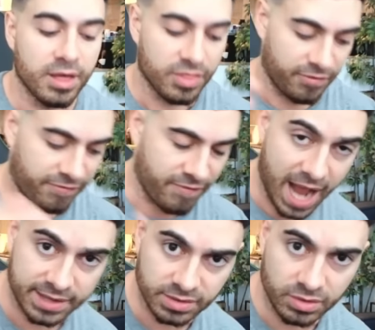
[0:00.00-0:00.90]
The
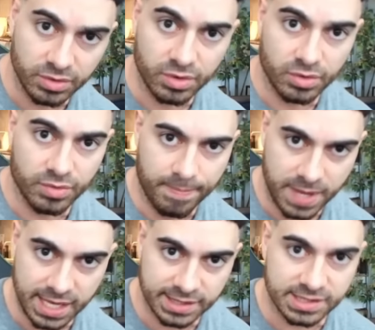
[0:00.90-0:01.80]
fractal
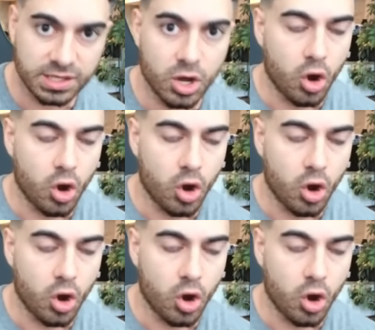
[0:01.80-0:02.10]
repeats